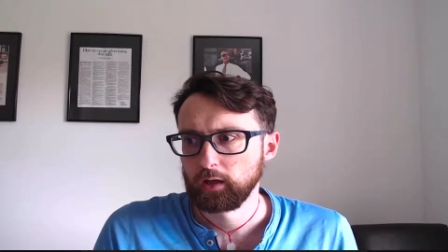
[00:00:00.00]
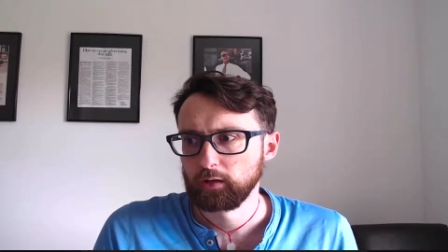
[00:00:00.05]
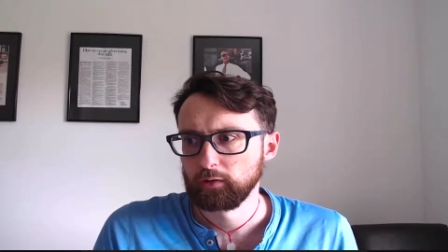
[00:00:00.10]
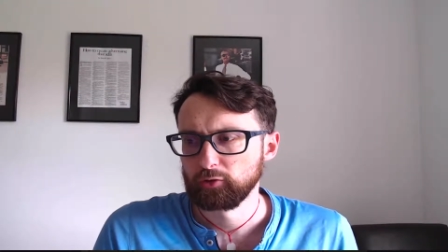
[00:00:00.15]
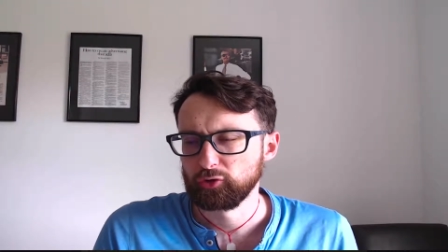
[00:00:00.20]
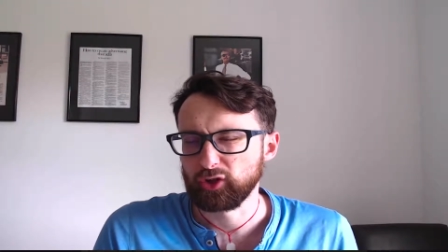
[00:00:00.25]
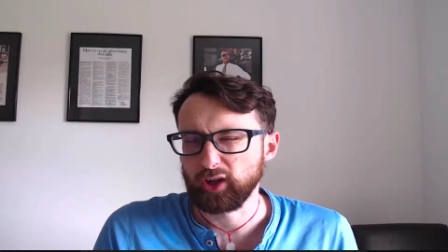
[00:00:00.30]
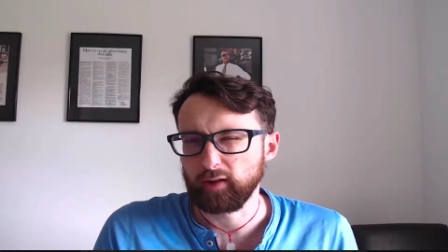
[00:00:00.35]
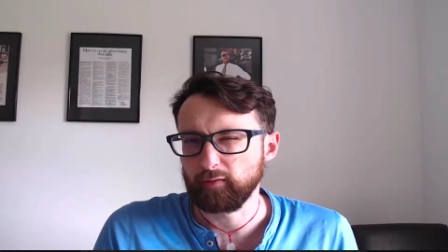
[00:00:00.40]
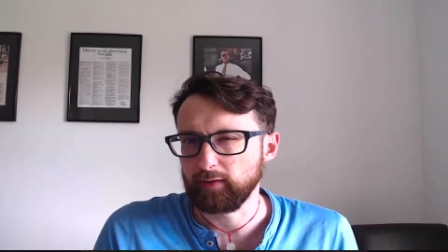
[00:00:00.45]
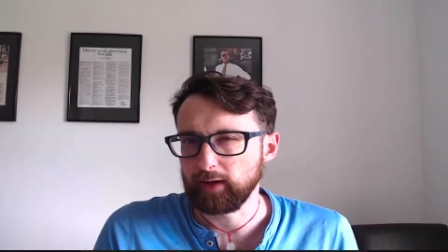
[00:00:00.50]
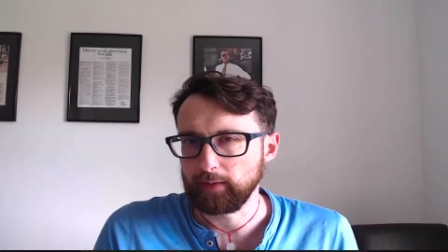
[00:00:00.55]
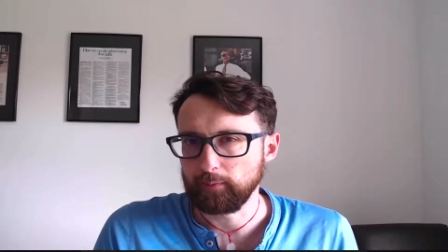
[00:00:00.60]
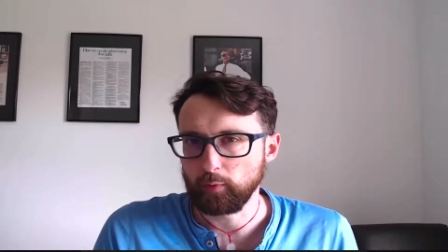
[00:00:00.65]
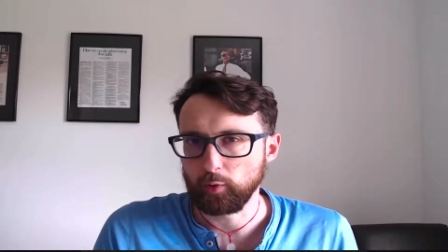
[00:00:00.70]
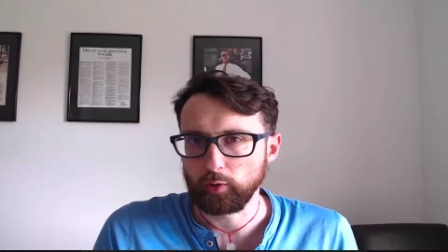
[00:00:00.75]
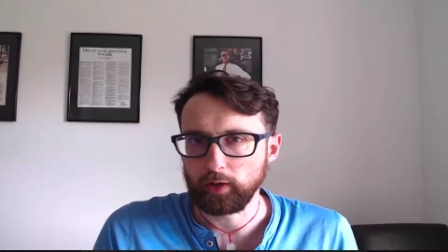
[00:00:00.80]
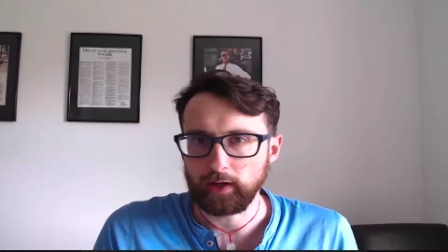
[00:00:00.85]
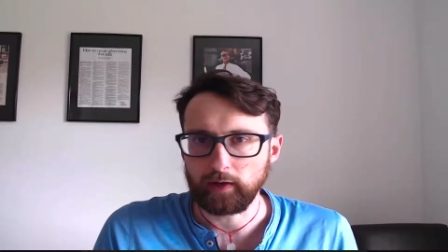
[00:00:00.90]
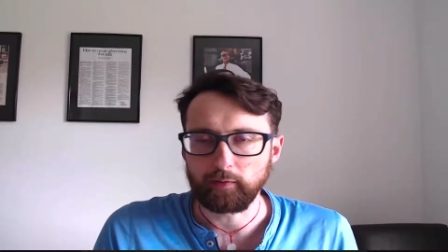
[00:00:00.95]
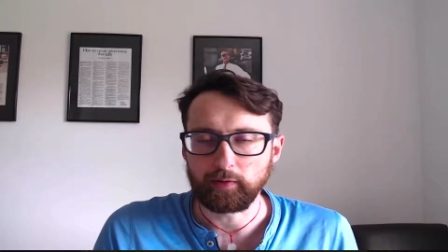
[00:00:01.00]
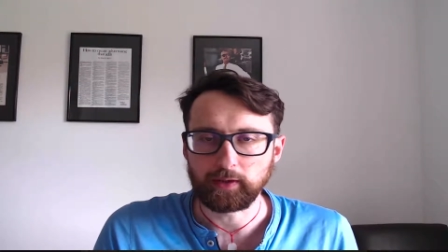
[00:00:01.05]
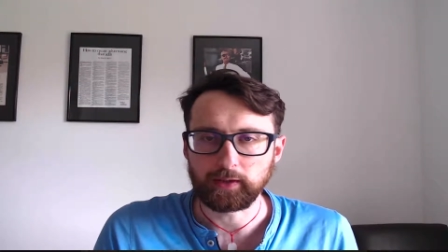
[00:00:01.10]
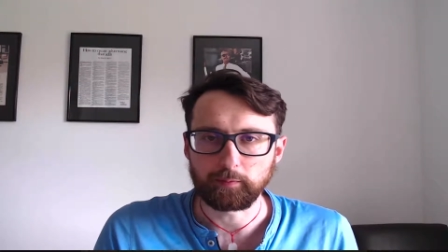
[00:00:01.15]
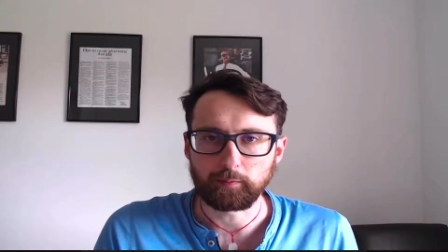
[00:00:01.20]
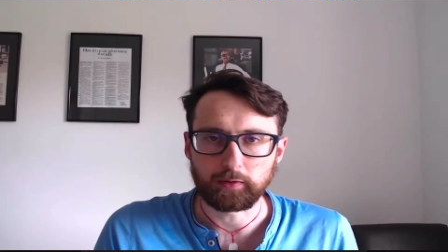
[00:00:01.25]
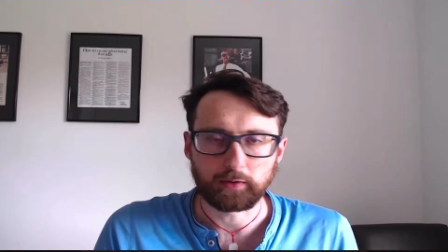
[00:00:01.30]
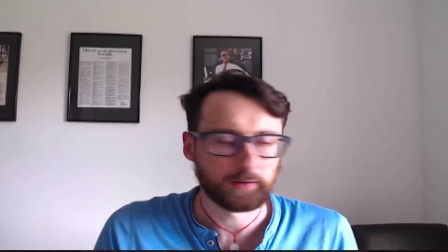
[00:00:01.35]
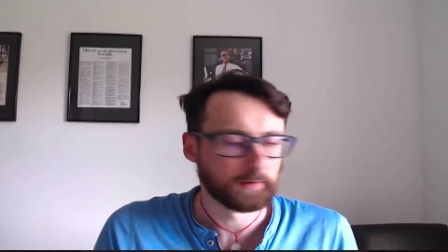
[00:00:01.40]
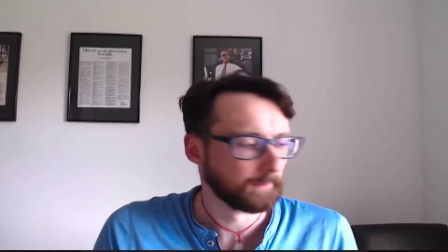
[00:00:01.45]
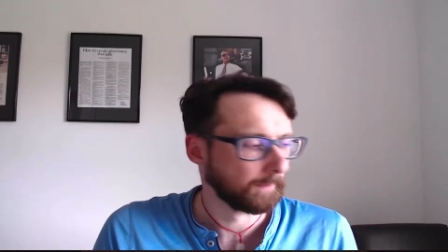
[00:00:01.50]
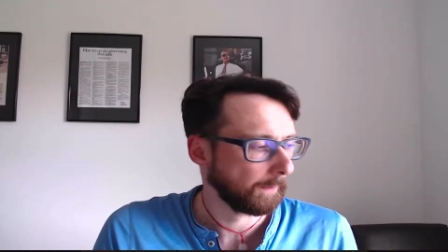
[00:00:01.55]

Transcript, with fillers: generally more irritable.